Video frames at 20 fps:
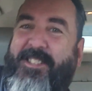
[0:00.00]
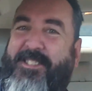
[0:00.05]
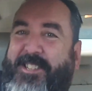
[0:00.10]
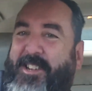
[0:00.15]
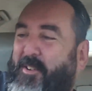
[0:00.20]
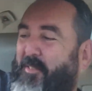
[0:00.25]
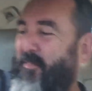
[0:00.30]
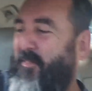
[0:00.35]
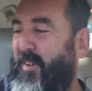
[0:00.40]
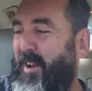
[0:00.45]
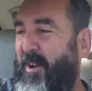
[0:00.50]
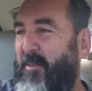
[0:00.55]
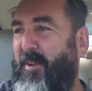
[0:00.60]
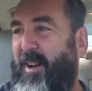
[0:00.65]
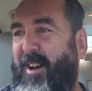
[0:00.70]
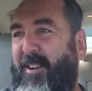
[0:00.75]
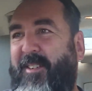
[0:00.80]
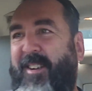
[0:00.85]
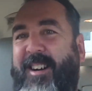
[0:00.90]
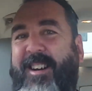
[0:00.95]
stay on very
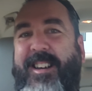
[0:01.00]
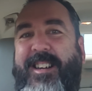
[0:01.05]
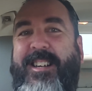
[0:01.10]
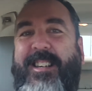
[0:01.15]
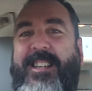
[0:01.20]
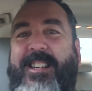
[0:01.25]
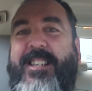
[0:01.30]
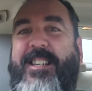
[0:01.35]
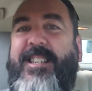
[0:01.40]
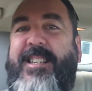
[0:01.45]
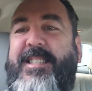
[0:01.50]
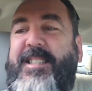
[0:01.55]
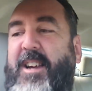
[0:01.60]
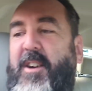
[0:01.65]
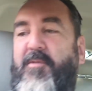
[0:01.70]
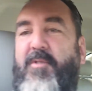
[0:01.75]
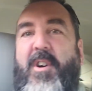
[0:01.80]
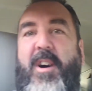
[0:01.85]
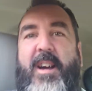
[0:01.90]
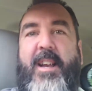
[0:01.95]
well. So
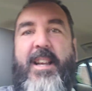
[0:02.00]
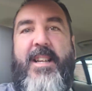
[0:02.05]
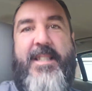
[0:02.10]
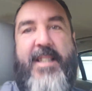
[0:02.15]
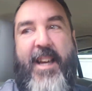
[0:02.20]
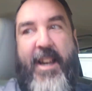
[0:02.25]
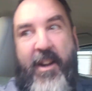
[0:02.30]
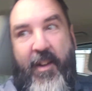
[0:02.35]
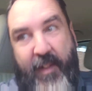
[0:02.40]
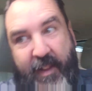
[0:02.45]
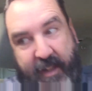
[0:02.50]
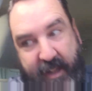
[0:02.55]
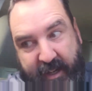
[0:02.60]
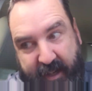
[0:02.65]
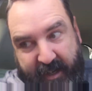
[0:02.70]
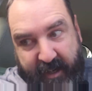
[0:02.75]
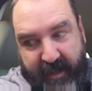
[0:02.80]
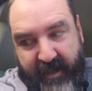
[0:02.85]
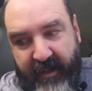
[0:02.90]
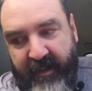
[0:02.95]
right, let's get out of the
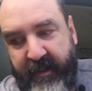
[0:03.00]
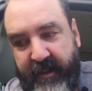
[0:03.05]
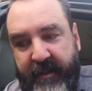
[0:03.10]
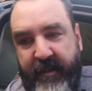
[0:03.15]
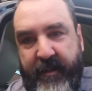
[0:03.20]
car,